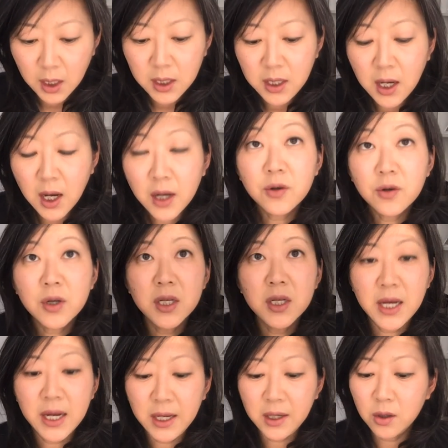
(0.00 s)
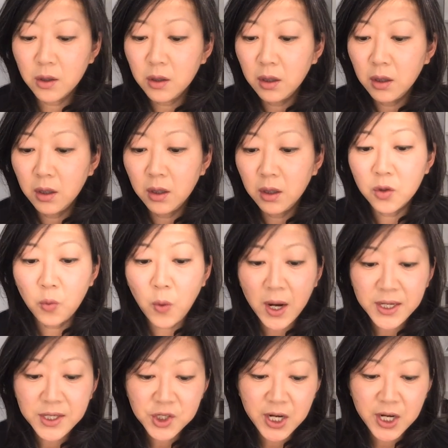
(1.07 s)
Neither container, the
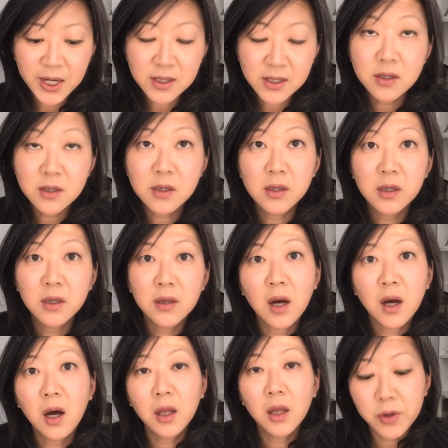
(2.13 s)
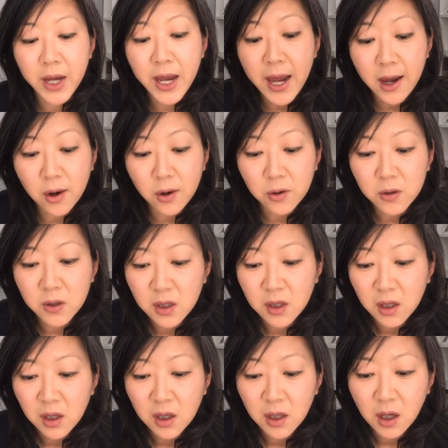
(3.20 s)
rice chest, the hollow cow,
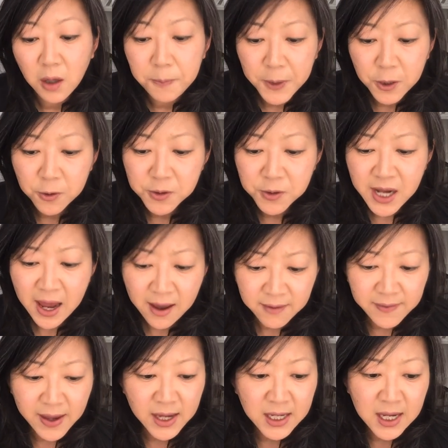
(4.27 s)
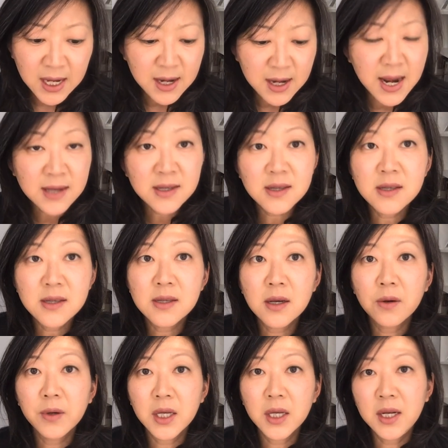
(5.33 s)
appears to have any
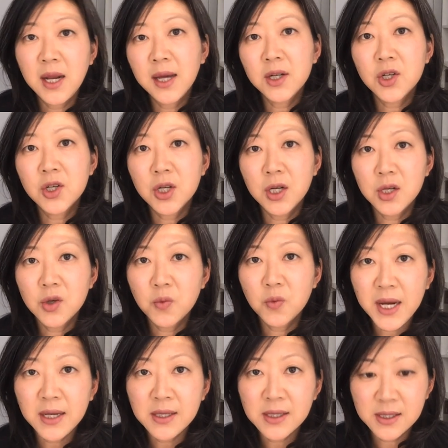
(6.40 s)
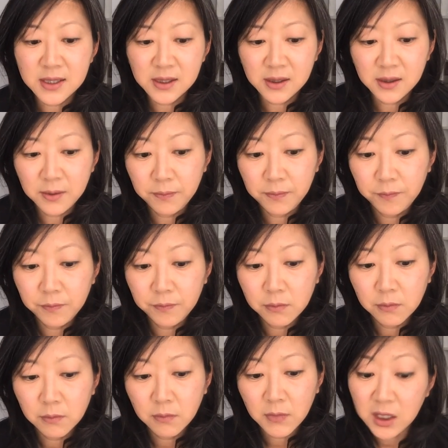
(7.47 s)
necessary connection to race.
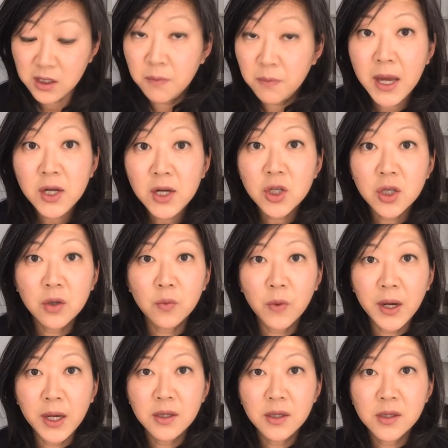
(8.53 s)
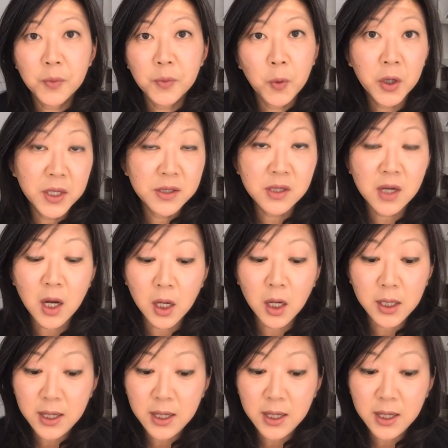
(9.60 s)
To mention race, where it is not